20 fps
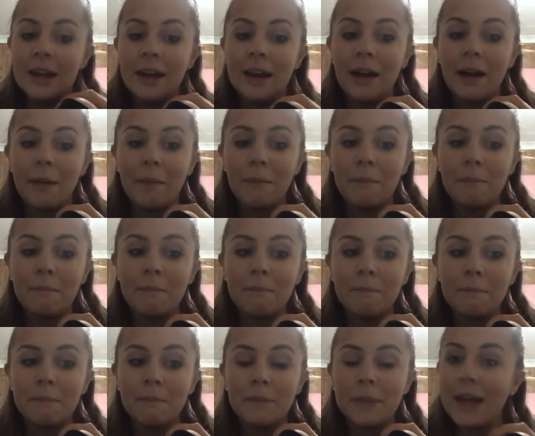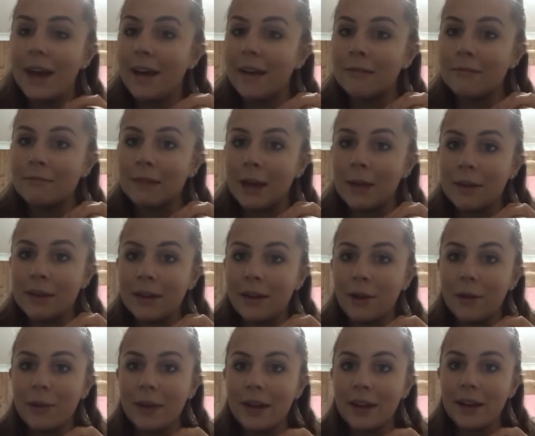But yeah, I mean, I
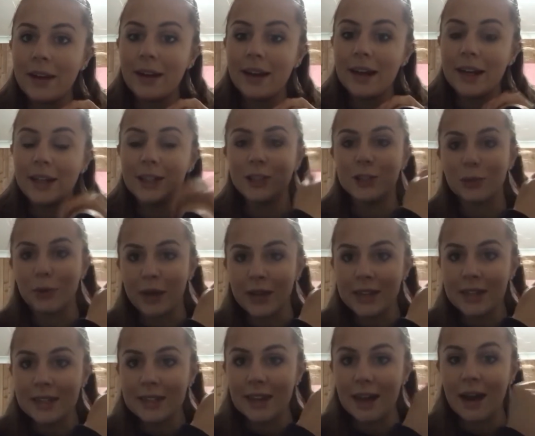hope you enjoyed.